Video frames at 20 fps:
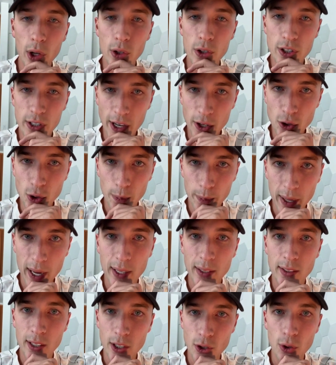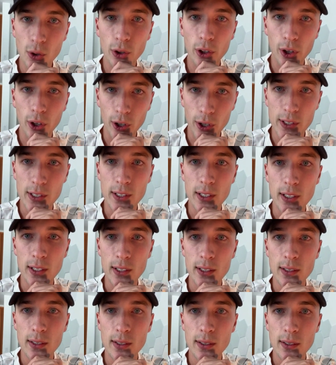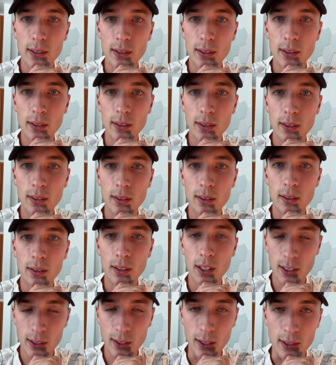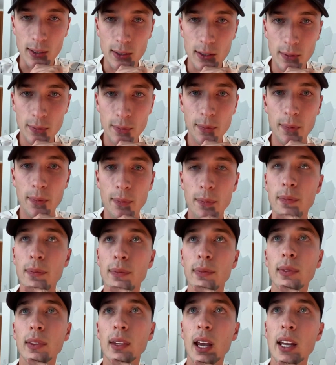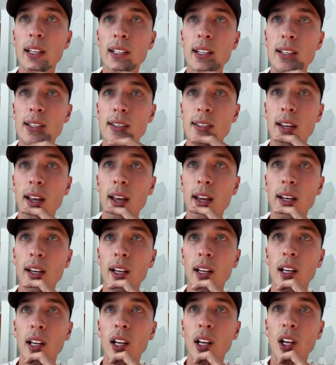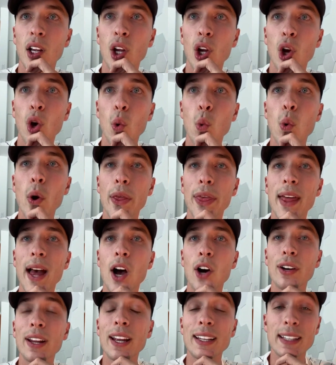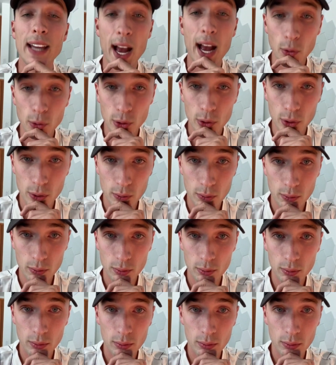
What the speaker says: will central bank digital currencies exist? And he said, without a doubt,